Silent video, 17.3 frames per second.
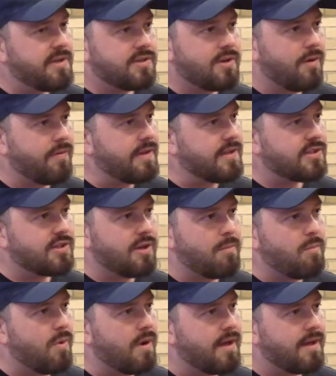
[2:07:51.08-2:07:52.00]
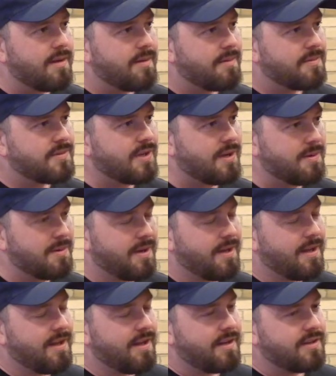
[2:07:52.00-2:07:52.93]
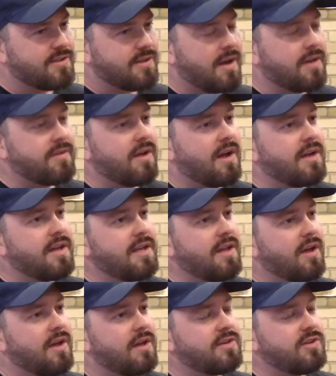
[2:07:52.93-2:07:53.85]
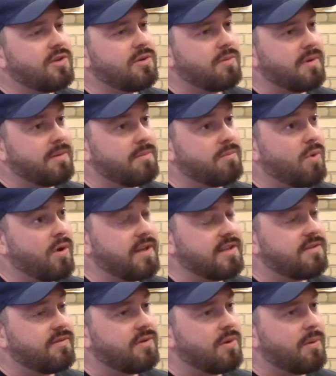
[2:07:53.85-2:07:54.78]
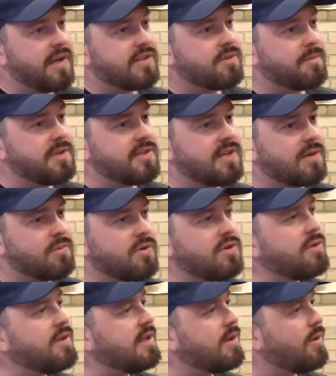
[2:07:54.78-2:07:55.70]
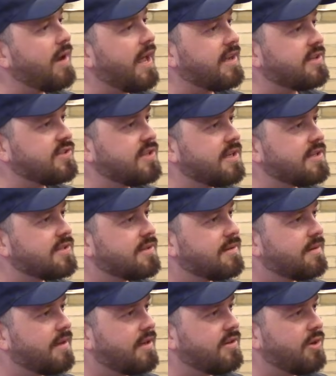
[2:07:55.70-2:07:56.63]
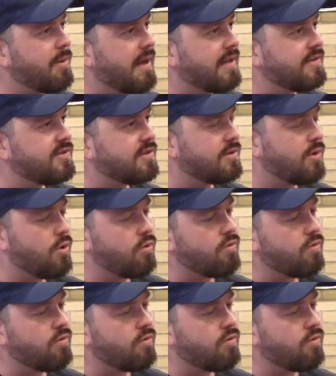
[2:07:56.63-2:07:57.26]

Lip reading: got this somewhere. So because I heard you in one interview where somebody said, "What do you think your legacy is?" And you answered Cool